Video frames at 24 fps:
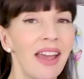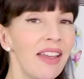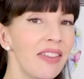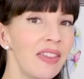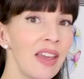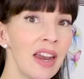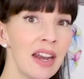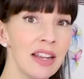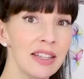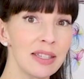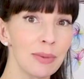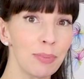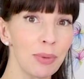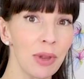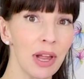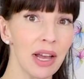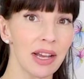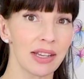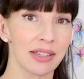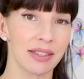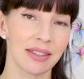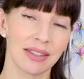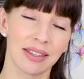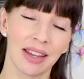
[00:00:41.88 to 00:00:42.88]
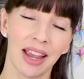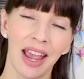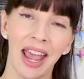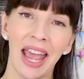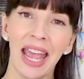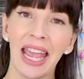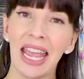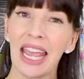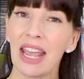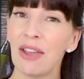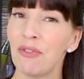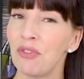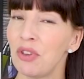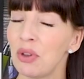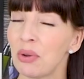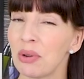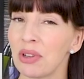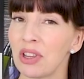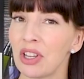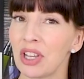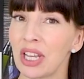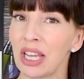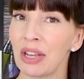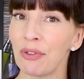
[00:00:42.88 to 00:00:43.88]
then it's a plus. If you are
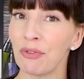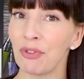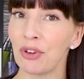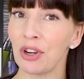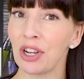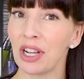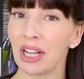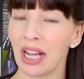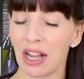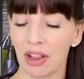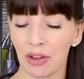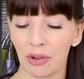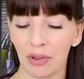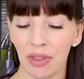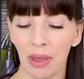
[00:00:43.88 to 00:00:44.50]
looking for a color